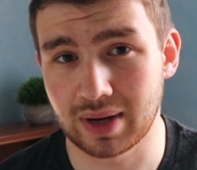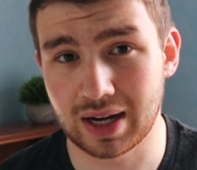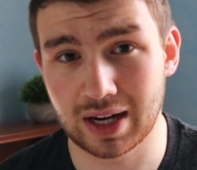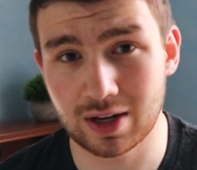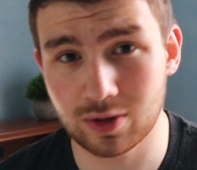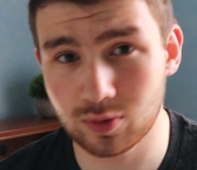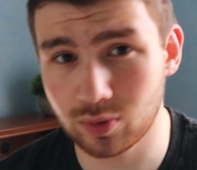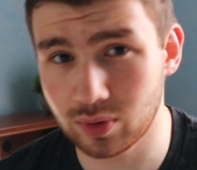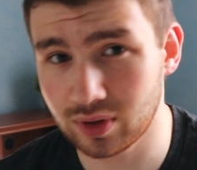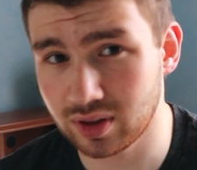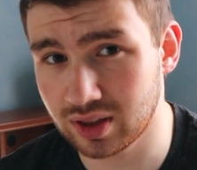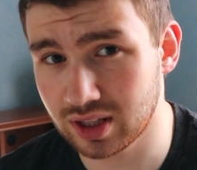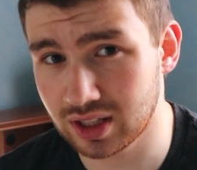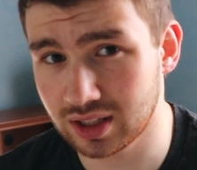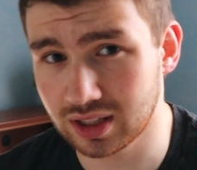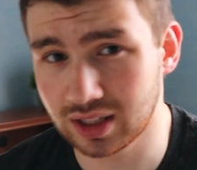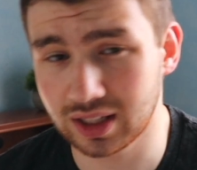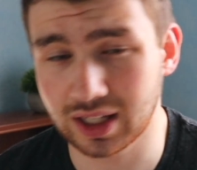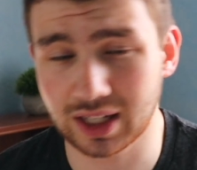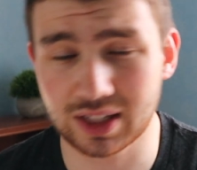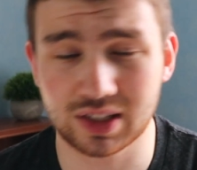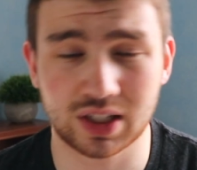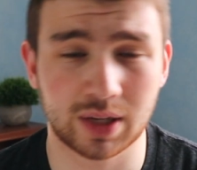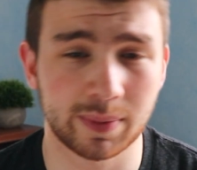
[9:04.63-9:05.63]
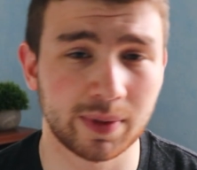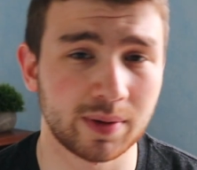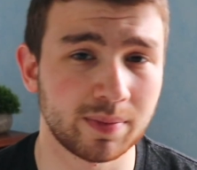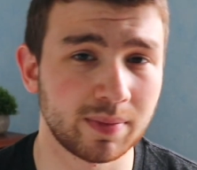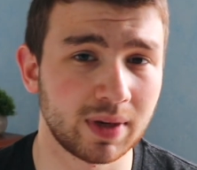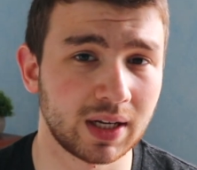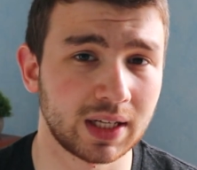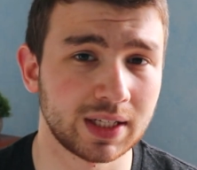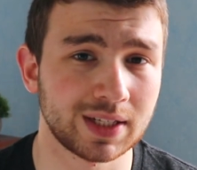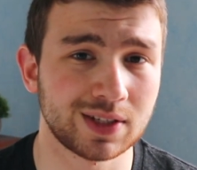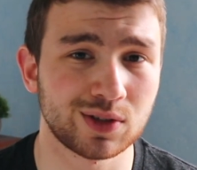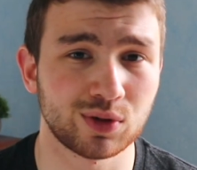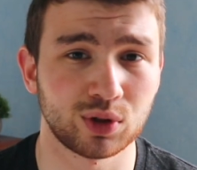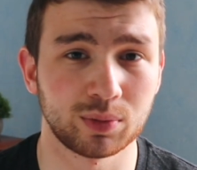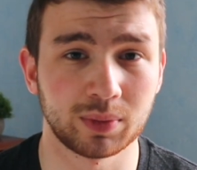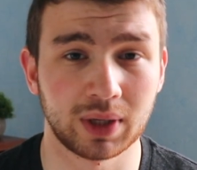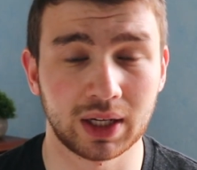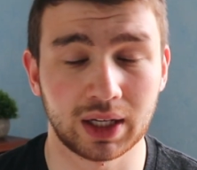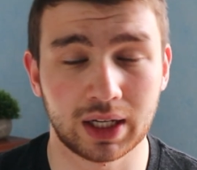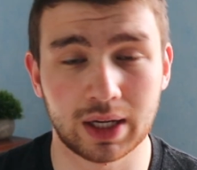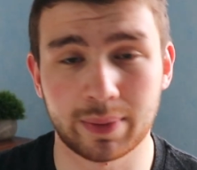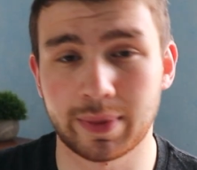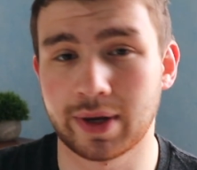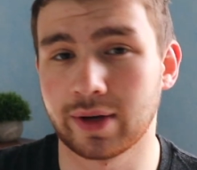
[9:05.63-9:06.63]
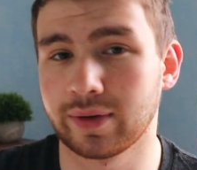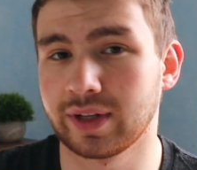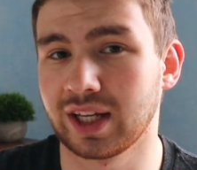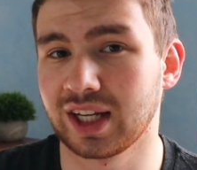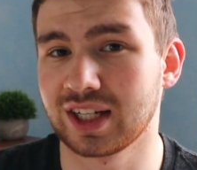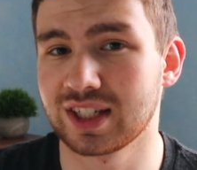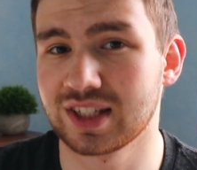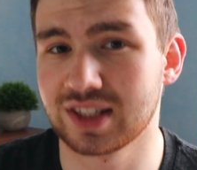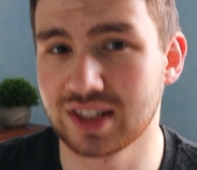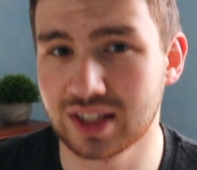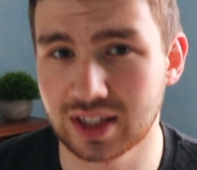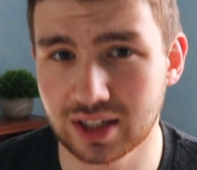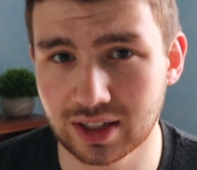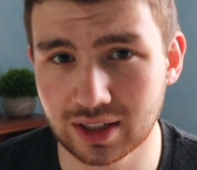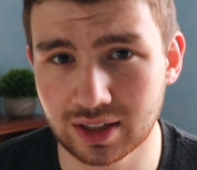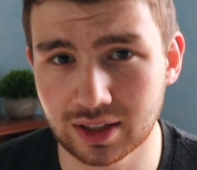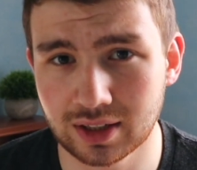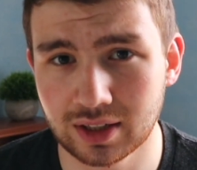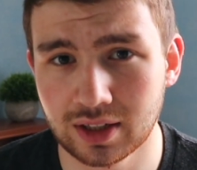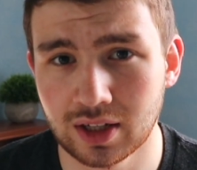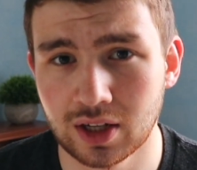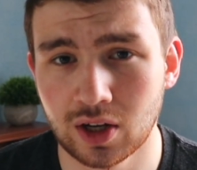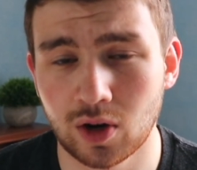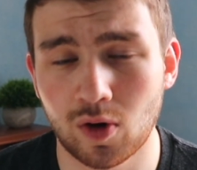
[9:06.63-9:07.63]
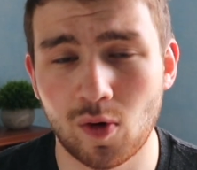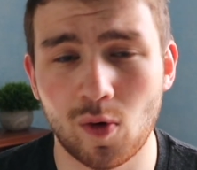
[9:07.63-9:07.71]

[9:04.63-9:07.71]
out within the next couple of months, or it might come out next year,